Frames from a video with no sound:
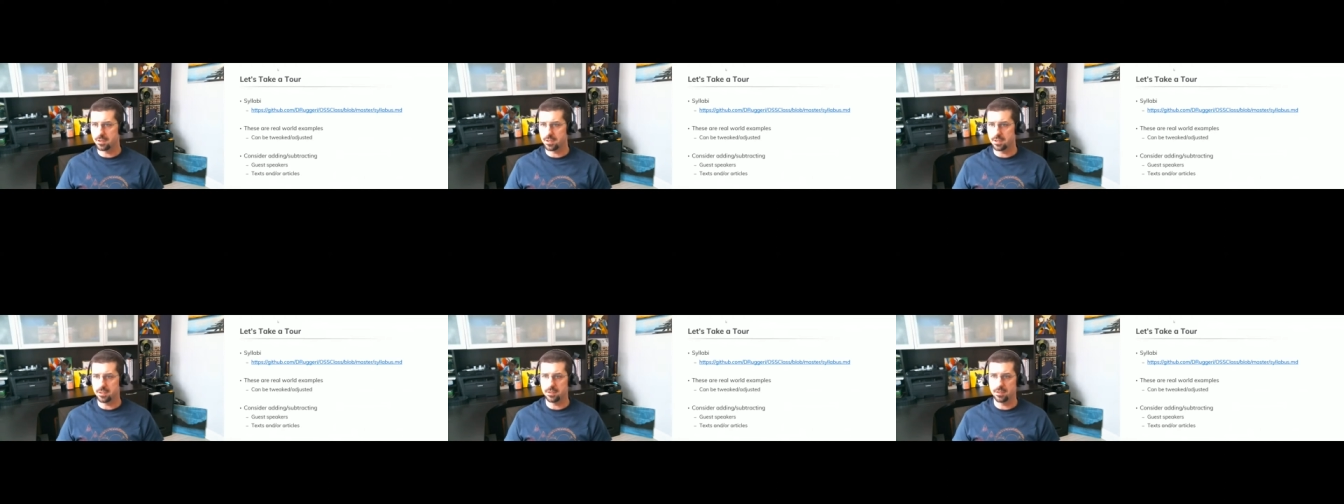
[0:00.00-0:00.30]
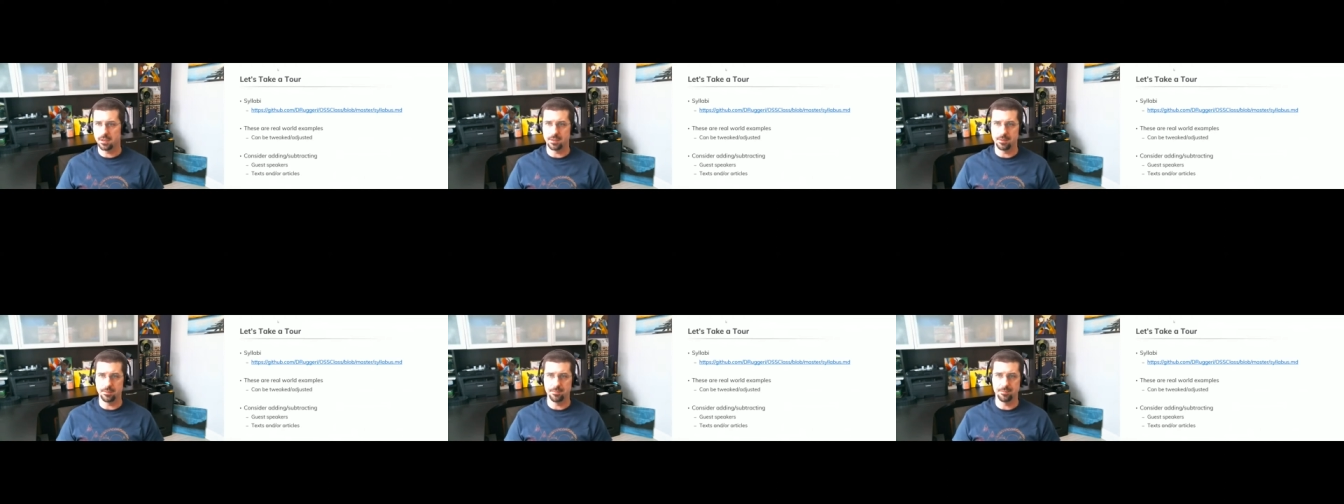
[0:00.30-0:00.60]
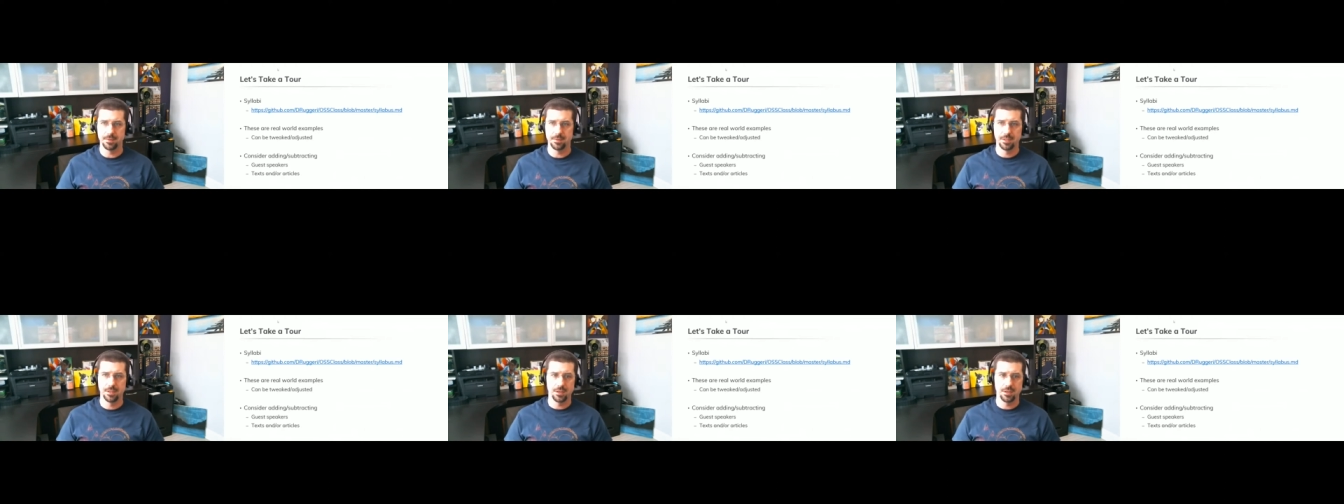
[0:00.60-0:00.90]
I, I
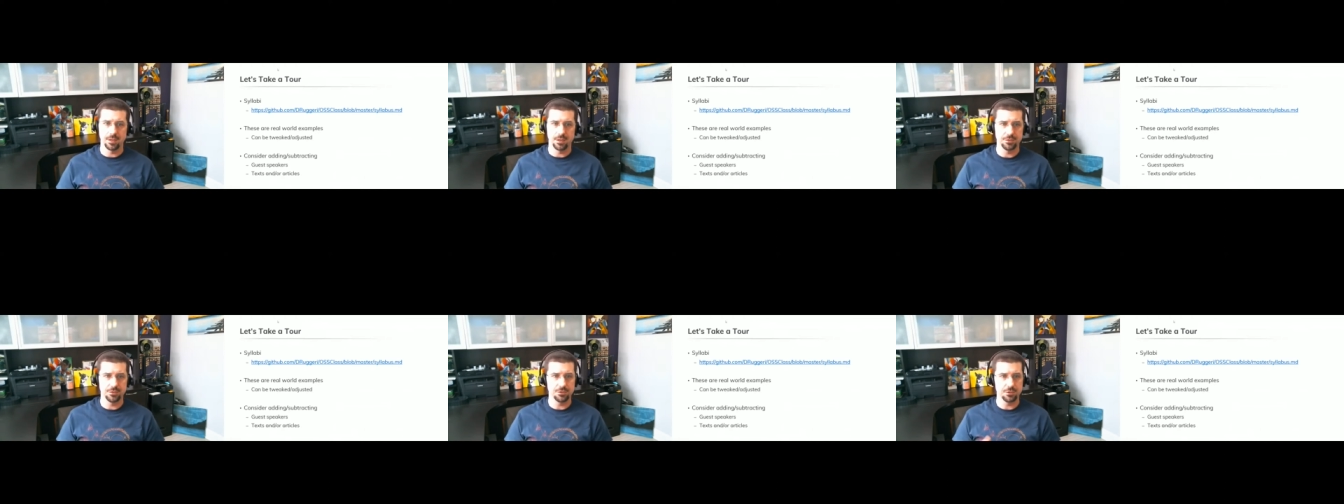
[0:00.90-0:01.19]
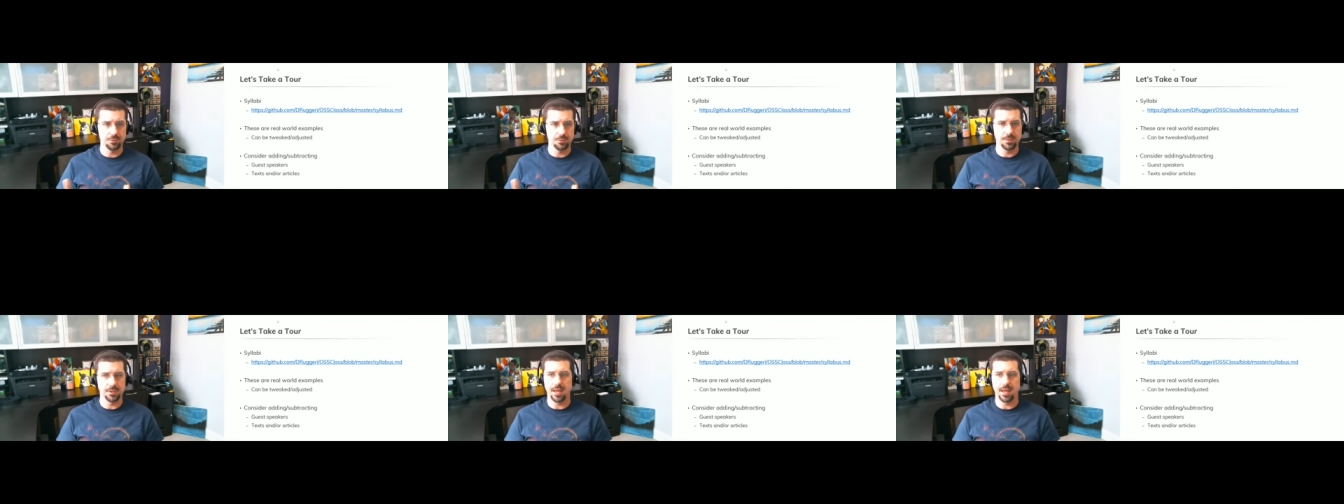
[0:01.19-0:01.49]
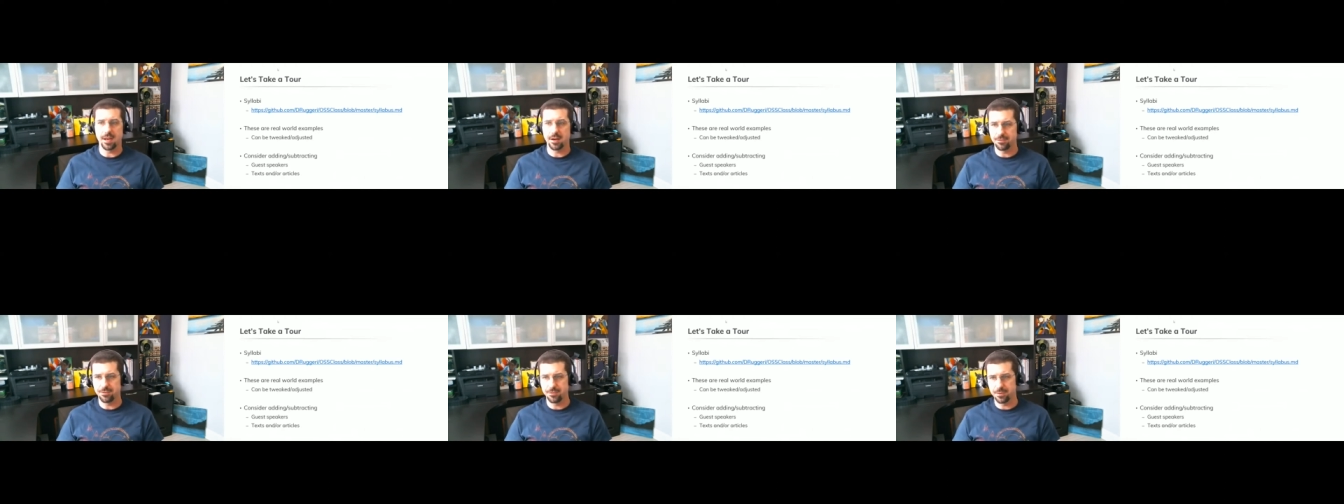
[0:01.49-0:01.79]
assume a
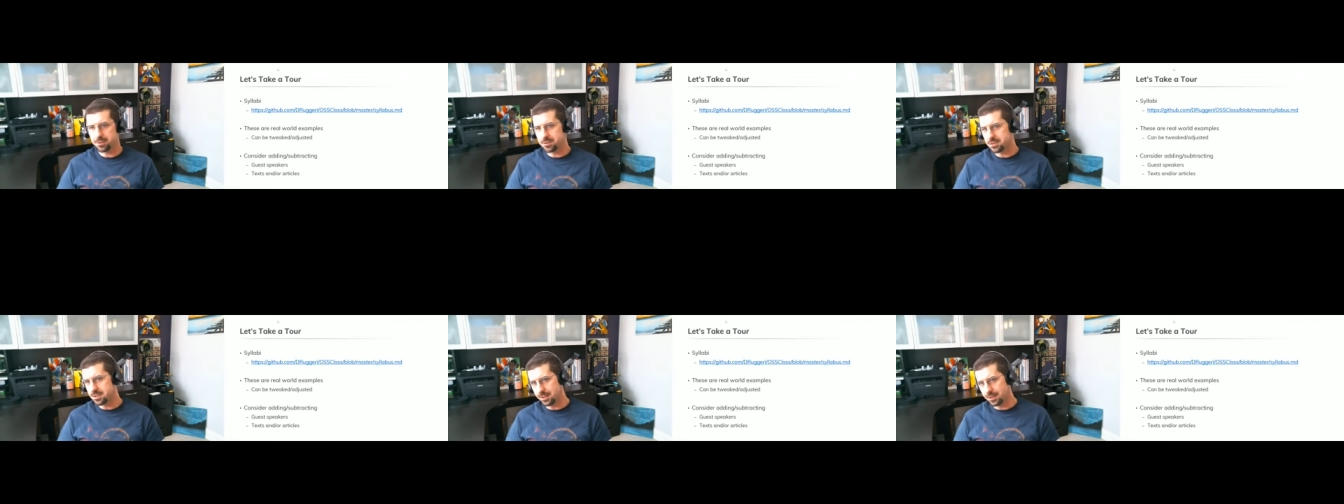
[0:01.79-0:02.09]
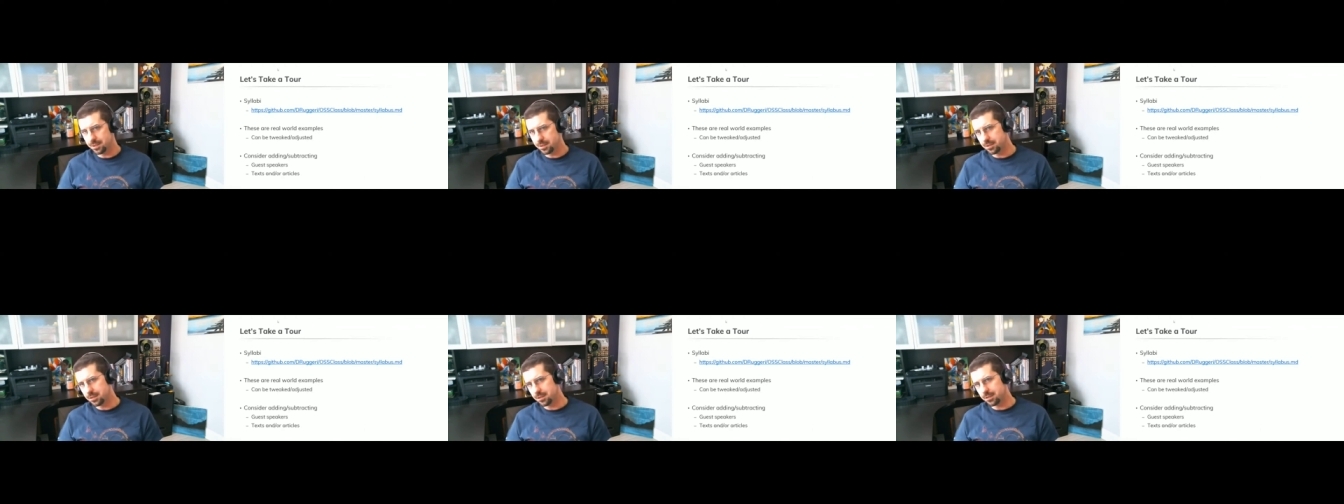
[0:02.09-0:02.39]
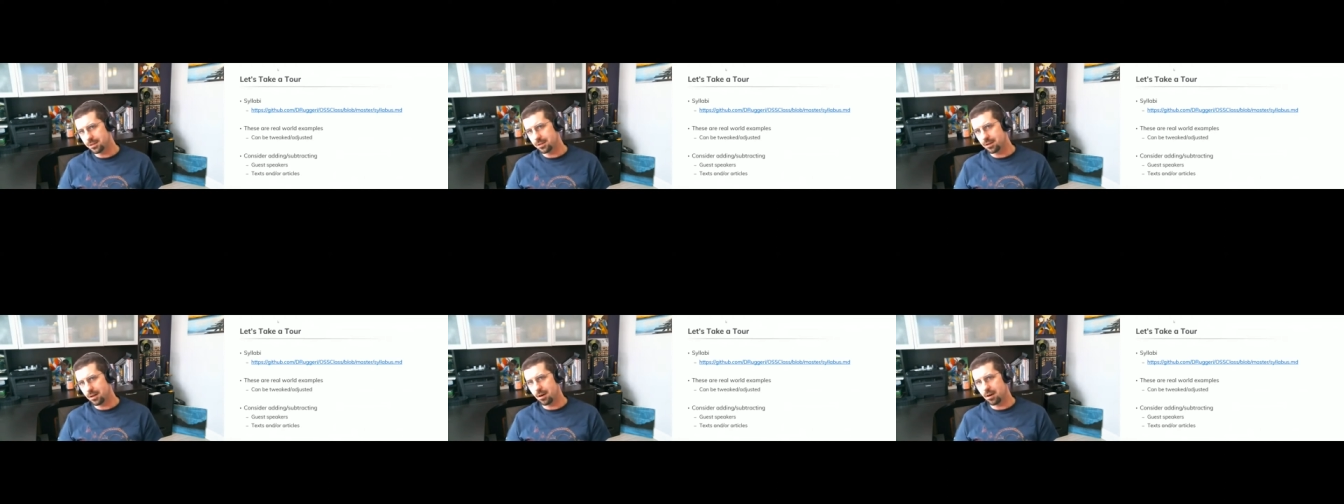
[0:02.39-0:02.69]
lot of folks here